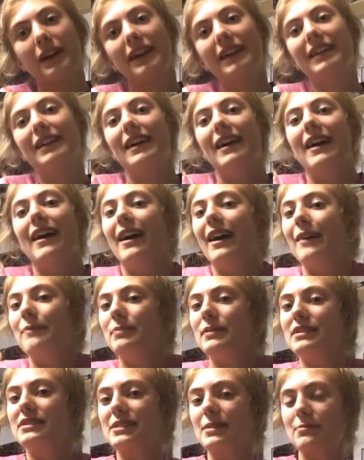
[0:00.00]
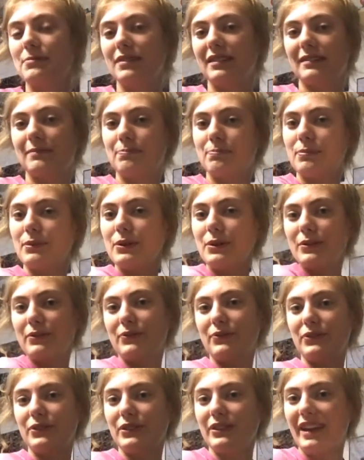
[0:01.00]
break, I picked up this
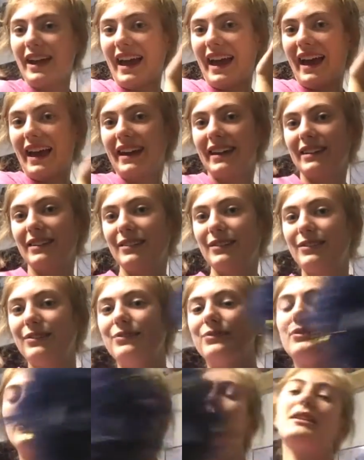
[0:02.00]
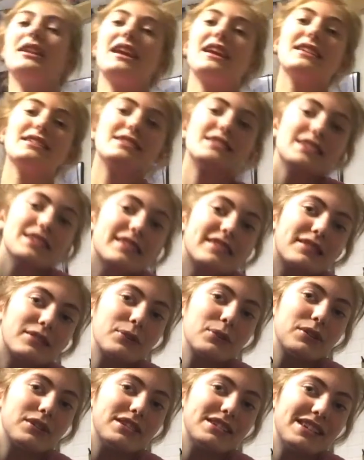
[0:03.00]
beautiful hat from an antique
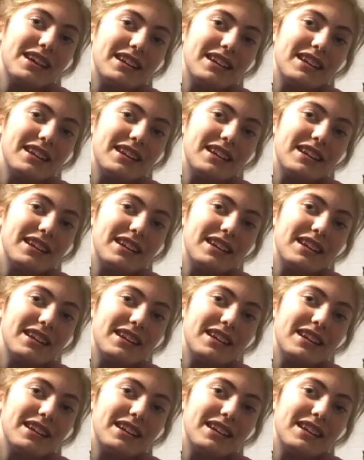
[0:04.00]
store in